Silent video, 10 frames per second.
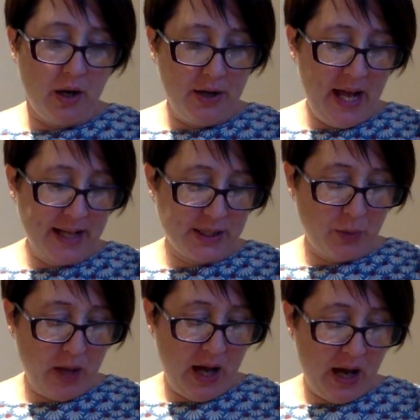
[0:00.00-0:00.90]
next
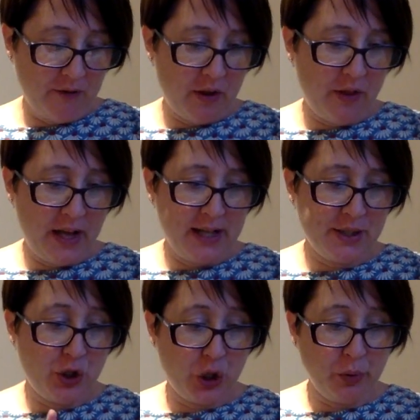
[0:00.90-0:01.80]
we have
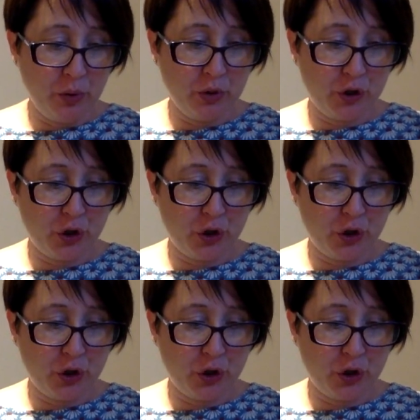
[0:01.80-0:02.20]
this Jules